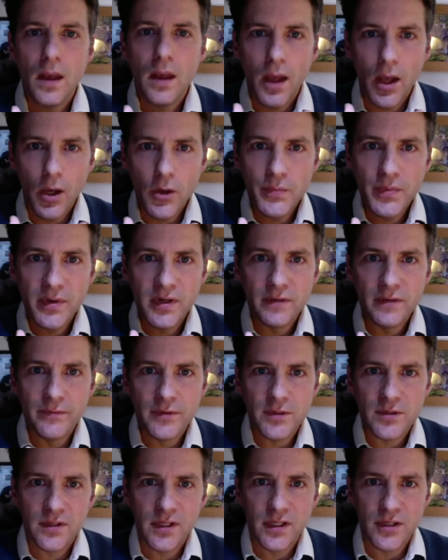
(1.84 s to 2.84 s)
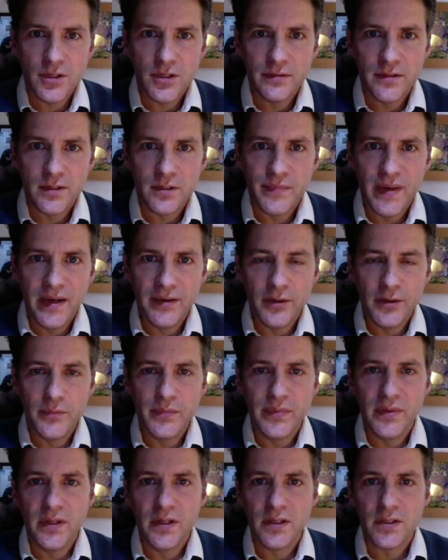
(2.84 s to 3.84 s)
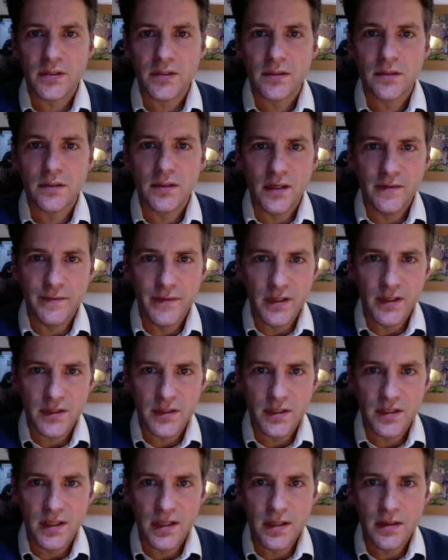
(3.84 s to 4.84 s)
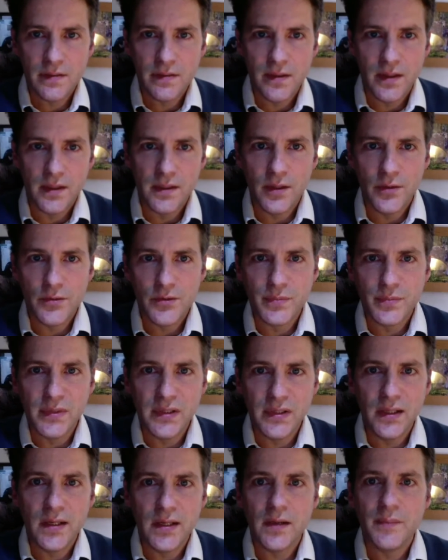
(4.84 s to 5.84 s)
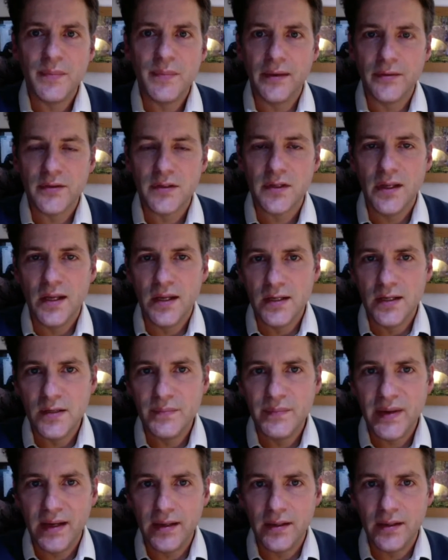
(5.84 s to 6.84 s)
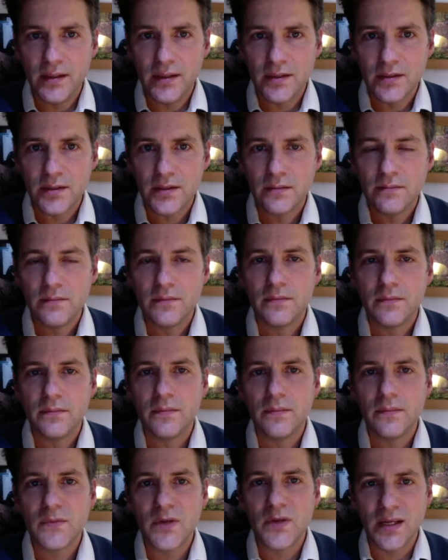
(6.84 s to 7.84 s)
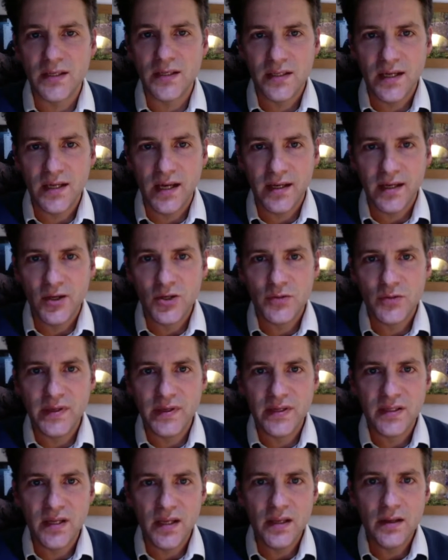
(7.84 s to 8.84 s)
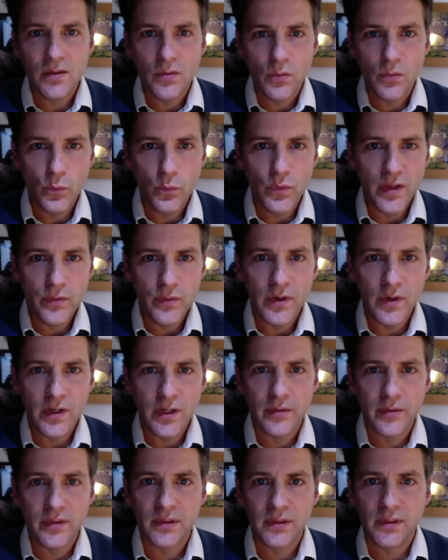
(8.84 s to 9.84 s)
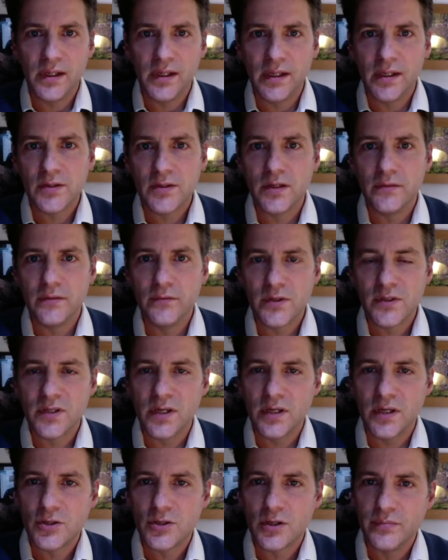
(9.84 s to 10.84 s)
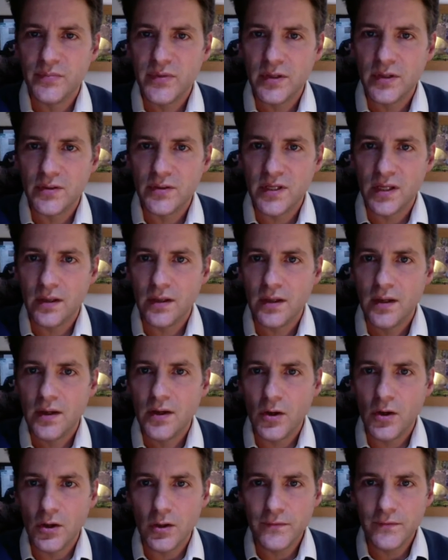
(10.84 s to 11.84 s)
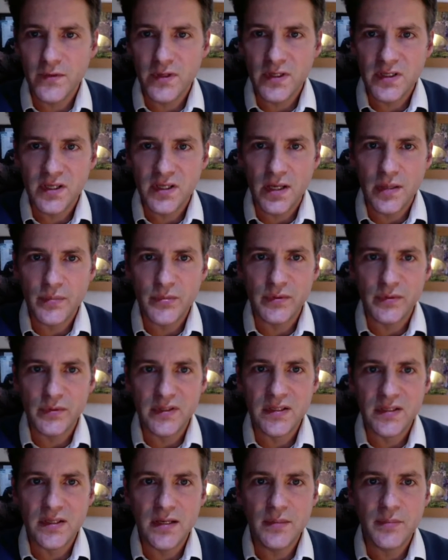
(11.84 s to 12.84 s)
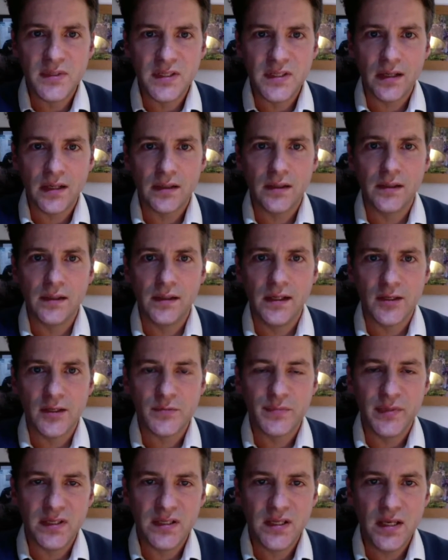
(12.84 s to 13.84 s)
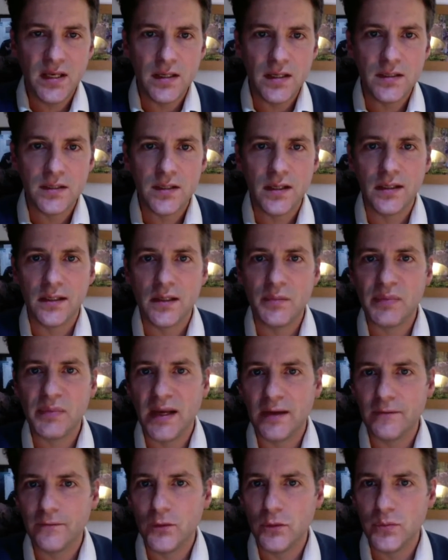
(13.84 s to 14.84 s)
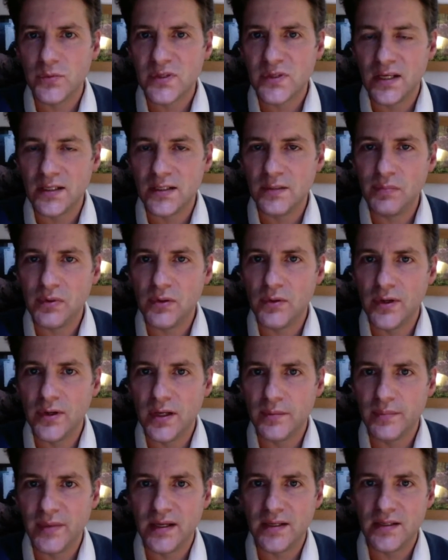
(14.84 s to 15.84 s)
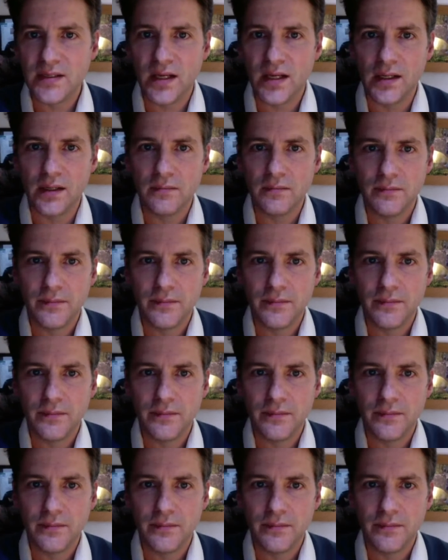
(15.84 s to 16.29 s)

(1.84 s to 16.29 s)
Open infrastructure is about openness, diversity, and ultimately about independence. At StackHPC, we work with clients in research computing, often teams with deep technical expertise in the platforms they deploy and maintain.